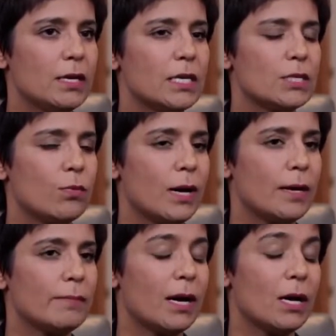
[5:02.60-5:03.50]
as
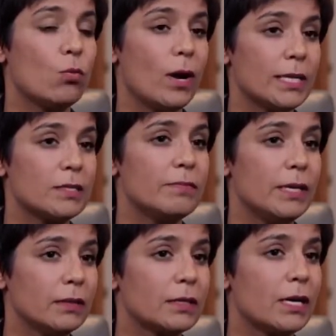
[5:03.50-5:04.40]
my white
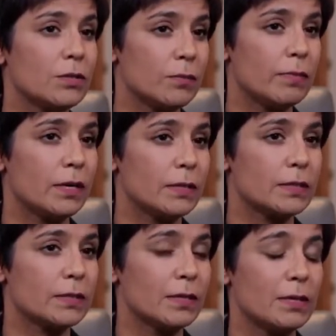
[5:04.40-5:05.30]
male
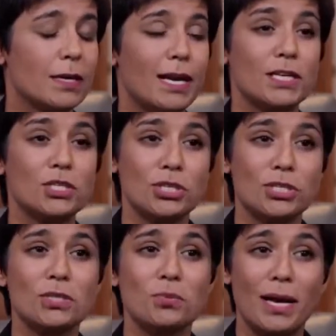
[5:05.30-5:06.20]
counterparts. And
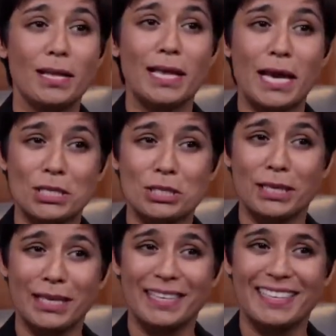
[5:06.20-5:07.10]
just as well,
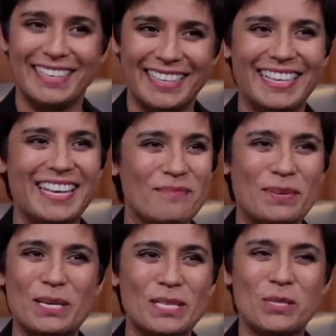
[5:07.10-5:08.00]
actually.
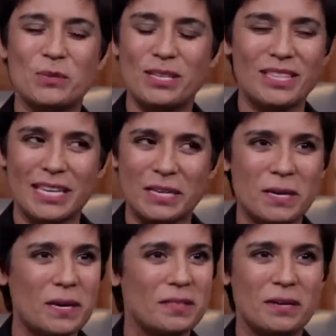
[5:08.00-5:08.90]
Because I don't think
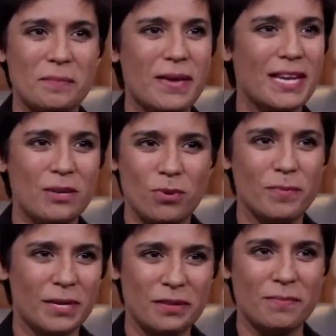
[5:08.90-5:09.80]
there are many
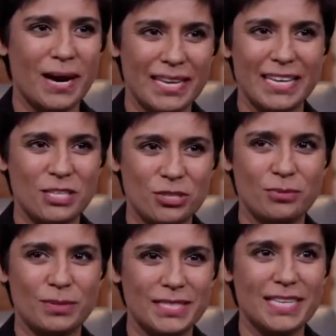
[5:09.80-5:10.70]
women of my age who
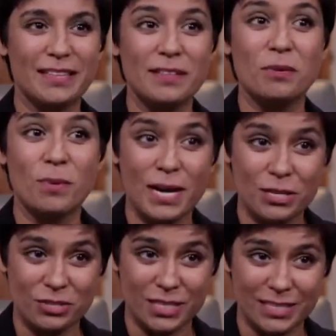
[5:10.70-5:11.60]
would say that they were
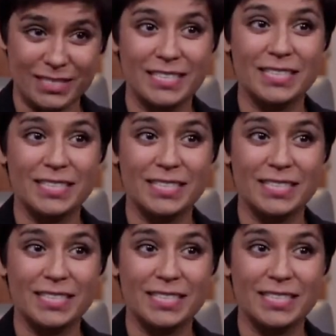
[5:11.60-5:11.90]
treated